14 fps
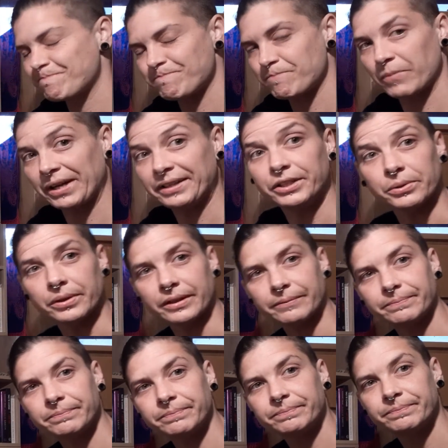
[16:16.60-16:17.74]
we're doing it.
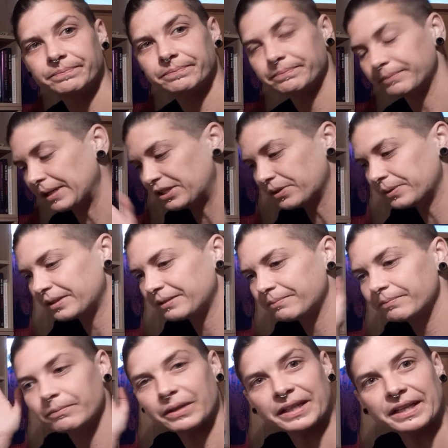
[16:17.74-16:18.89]
We're doing it.
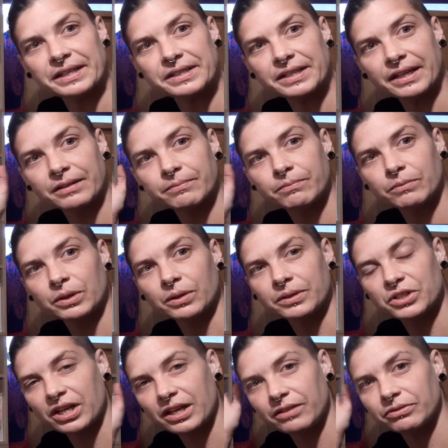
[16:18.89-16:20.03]
We're getting it done. We're going to
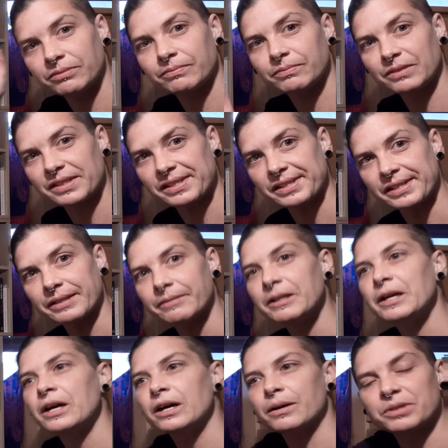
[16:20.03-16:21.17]
achieve. This is it.
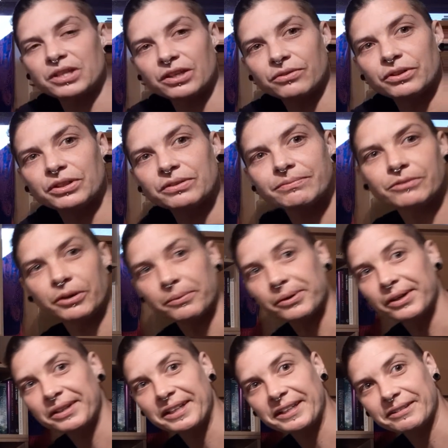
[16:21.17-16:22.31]
I'm sick of it. Not
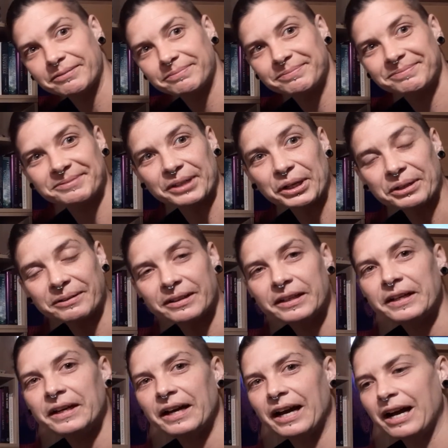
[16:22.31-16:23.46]
working out right?
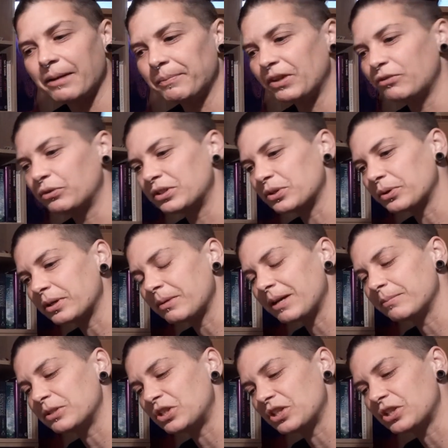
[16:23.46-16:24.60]
Um, if we're talking about
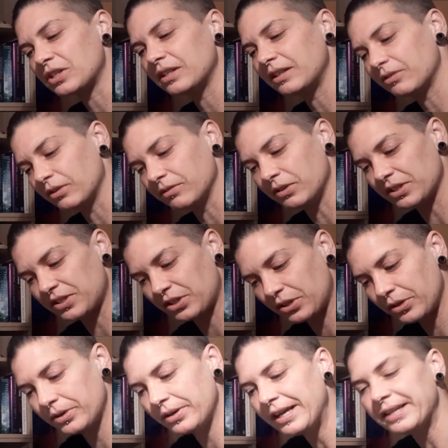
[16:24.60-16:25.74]
magician in reverse
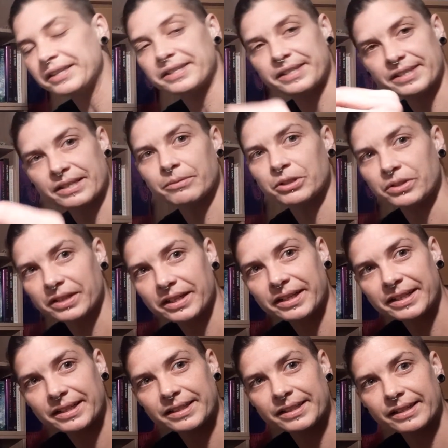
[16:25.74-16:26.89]
too, this is someone who can't
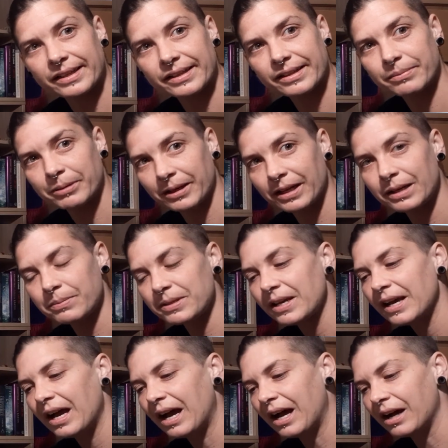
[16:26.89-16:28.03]
get it together, perhaps.
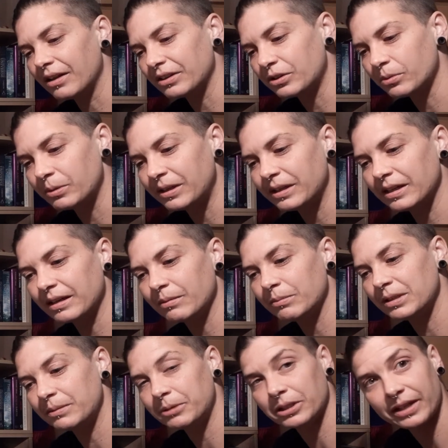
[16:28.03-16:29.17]
Uh, there could be a
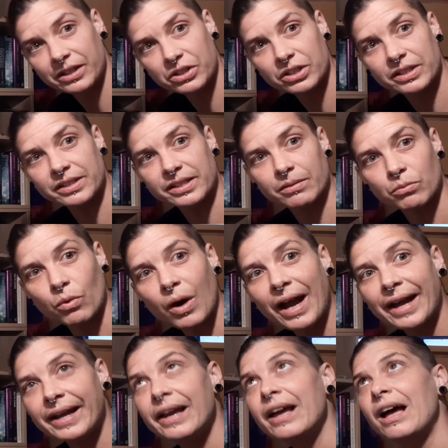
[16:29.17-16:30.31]
manipulation in some
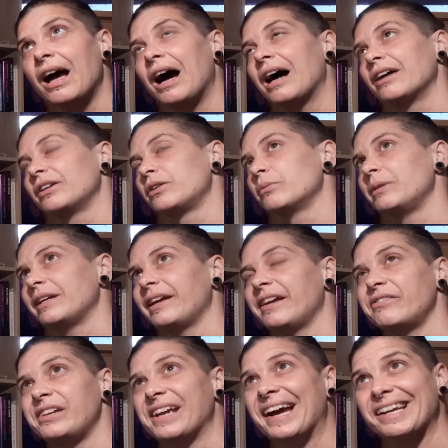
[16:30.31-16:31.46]
way. Uh, there could be a
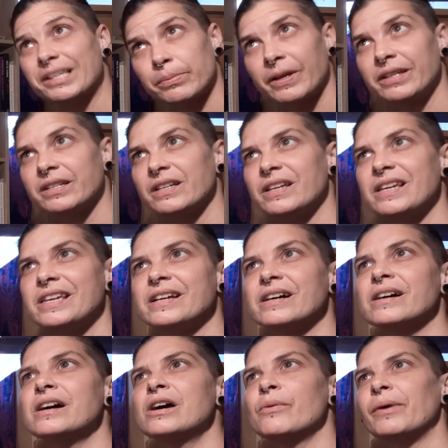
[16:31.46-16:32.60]
heavy aspect in
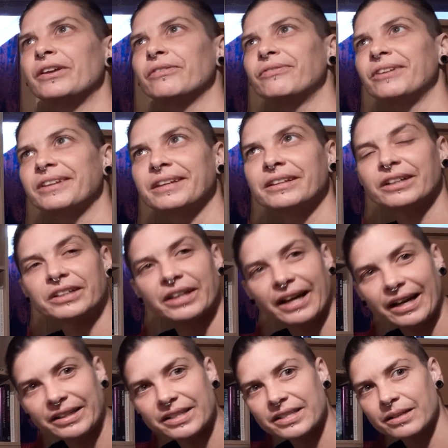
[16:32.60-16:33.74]
here where you're feeling like you're
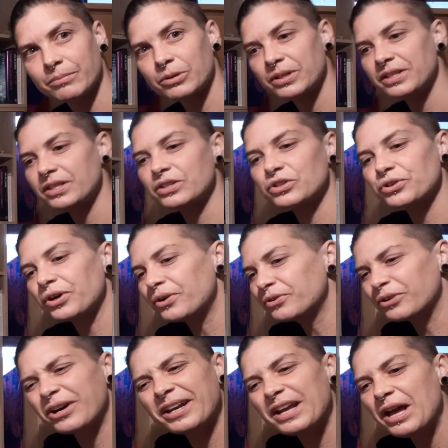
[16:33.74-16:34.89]
under somebody's control,
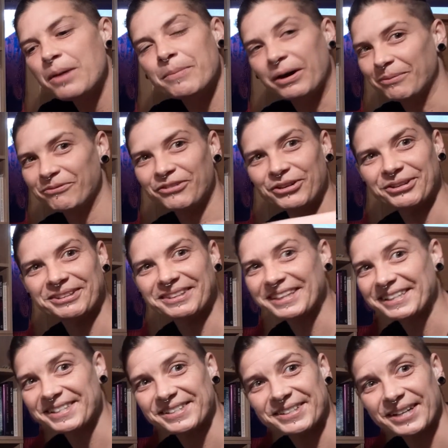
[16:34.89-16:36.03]
right? But I'm feeling that
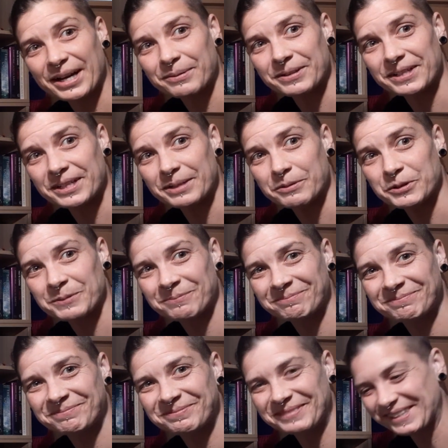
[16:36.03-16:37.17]
that's not happening anymore.
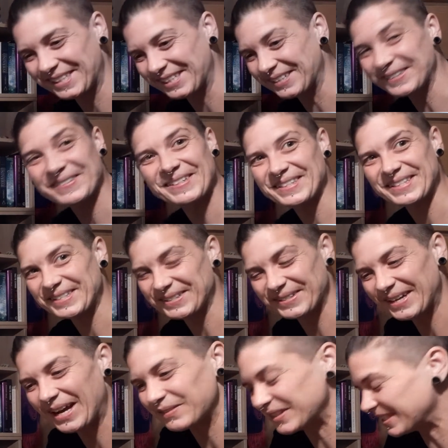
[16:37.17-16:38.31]
That's not, it's not
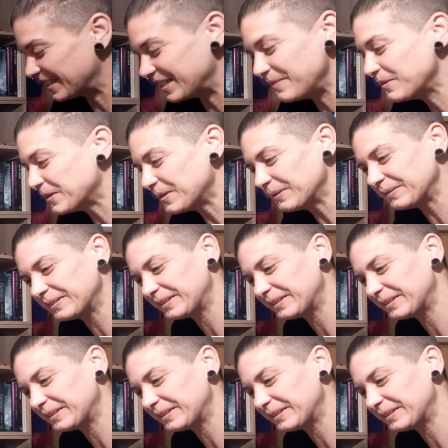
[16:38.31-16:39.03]
happening anymore,